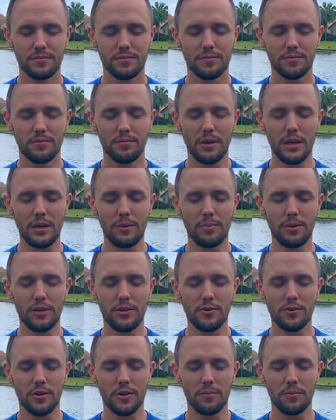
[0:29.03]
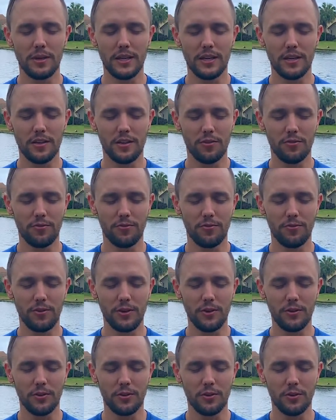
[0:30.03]
Maybe you can begin to
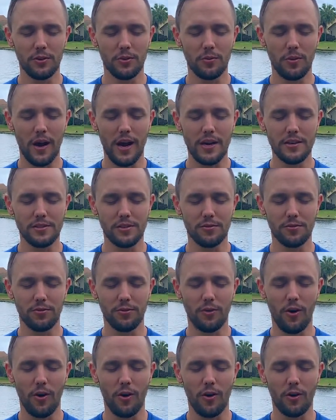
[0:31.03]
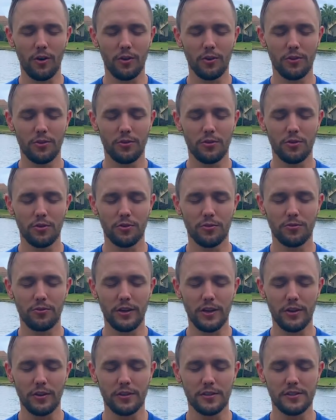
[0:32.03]
feel the rise and fall through your
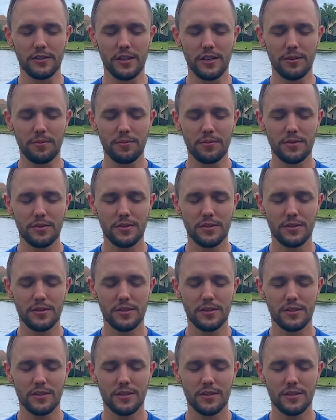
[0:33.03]
fingertips.